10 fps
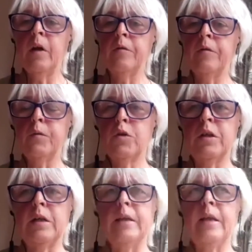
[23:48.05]

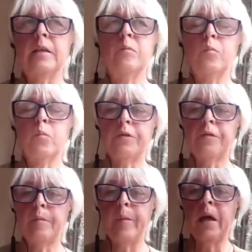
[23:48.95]
Unfortunately, that didn't work
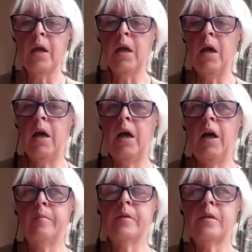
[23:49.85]
for me. So
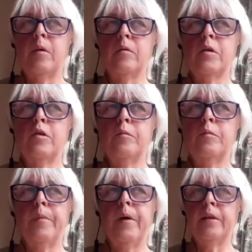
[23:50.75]
I was told
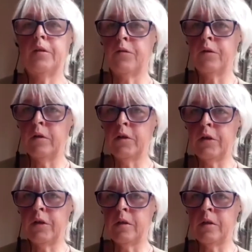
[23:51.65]
by the
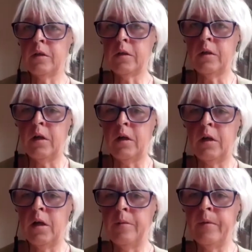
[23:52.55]
endocrinologist that
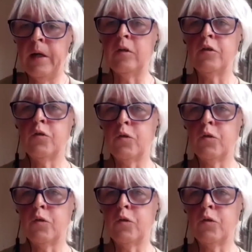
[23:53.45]
I had no